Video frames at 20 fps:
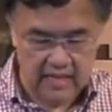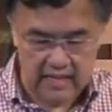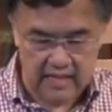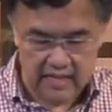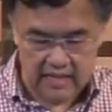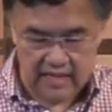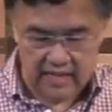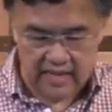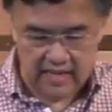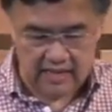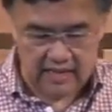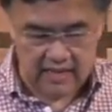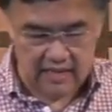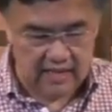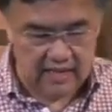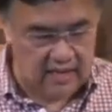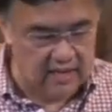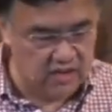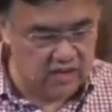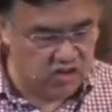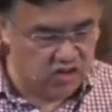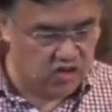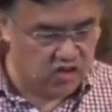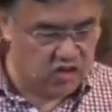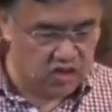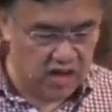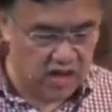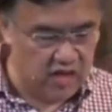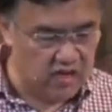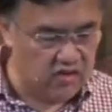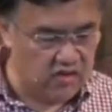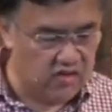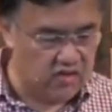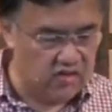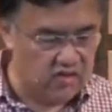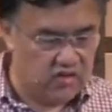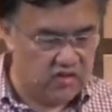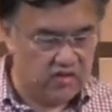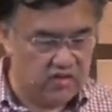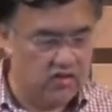That is
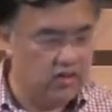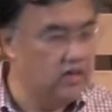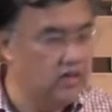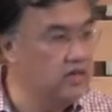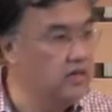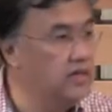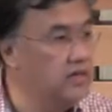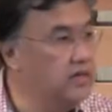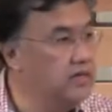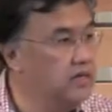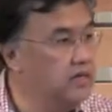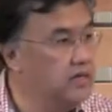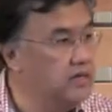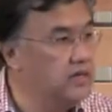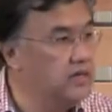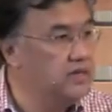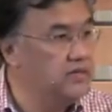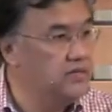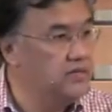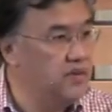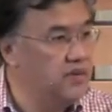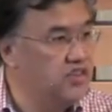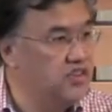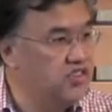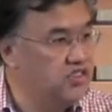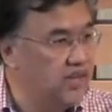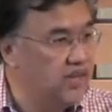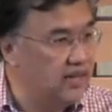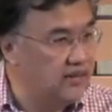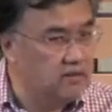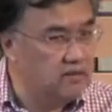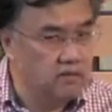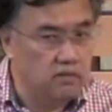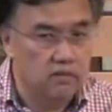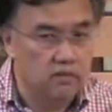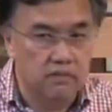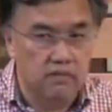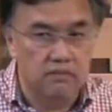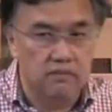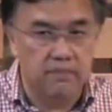us. It's very
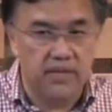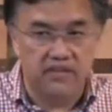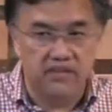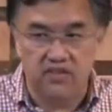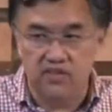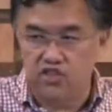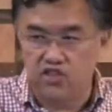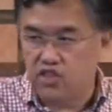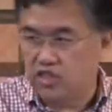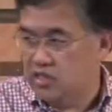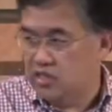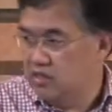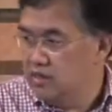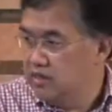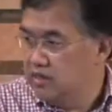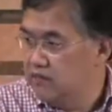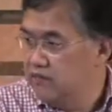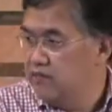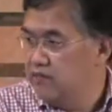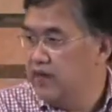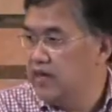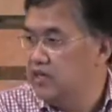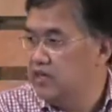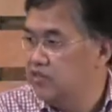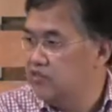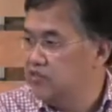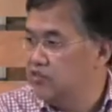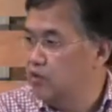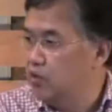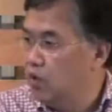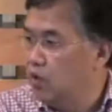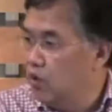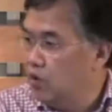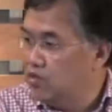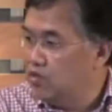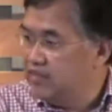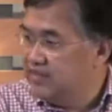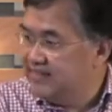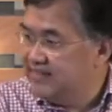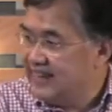subtle messaging. In fact, it's no
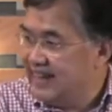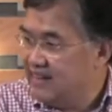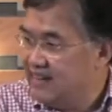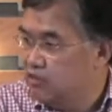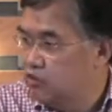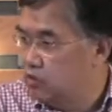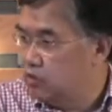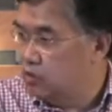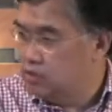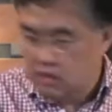longer subtle.